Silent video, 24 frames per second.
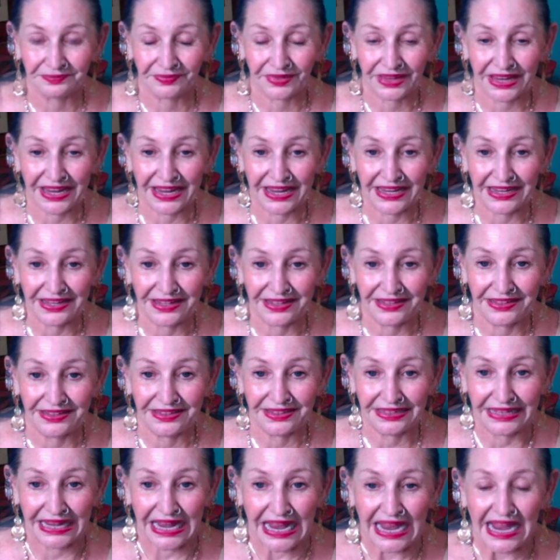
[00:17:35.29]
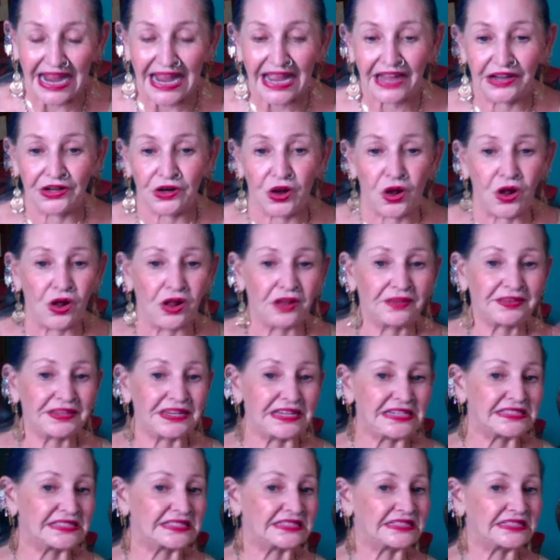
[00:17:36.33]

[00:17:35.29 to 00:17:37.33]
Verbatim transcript: Okay? And all these